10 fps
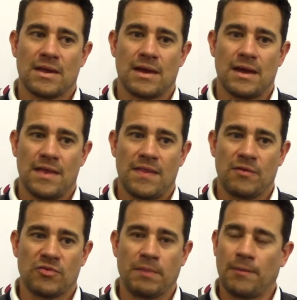that
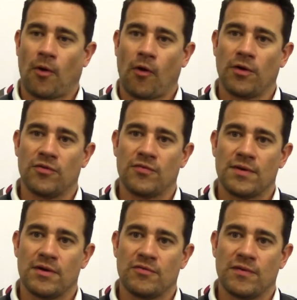was a big part
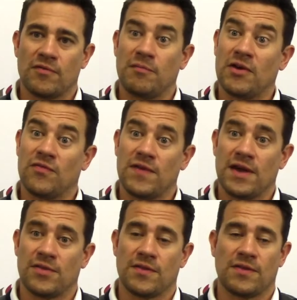of my
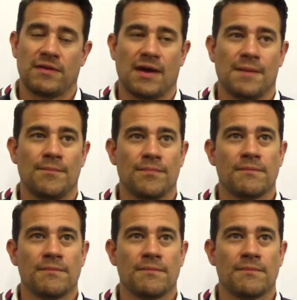faith at the time.